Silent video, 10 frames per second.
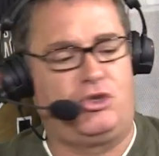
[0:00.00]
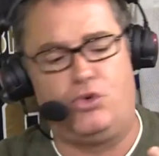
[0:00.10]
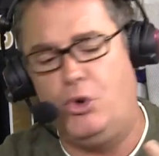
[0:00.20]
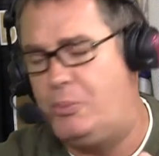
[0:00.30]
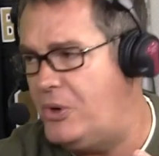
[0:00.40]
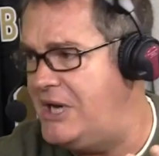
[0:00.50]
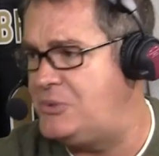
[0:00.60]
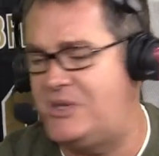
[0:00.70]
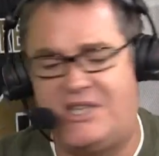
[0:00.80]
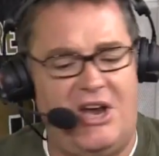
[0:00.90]
Drew Brees
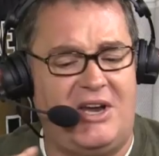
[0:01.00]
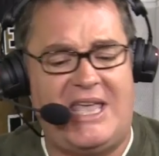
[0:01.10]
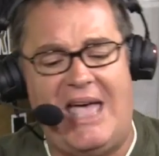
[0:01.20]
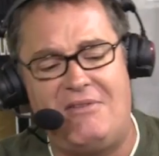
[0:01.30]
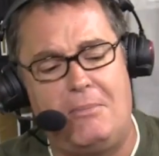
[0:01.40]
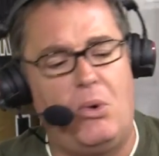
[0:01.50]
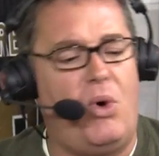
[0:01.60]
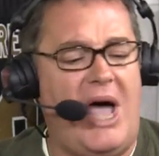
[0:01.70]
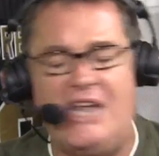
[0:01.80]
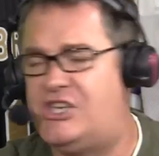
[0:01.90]
was there, Kevin
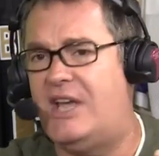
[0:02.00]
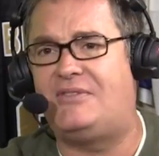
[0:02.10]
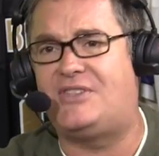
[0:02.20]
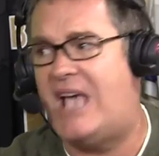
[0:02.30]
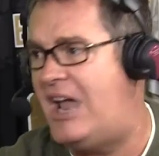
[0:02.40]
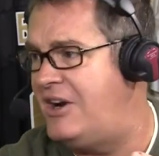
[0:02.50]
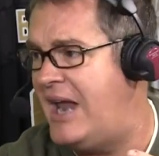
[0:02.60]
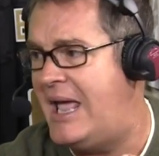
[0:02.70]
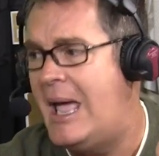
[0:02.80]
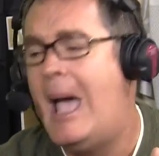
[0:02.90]
Mawae, Jeff
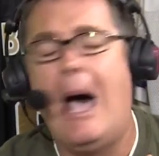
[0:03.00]
Saturday,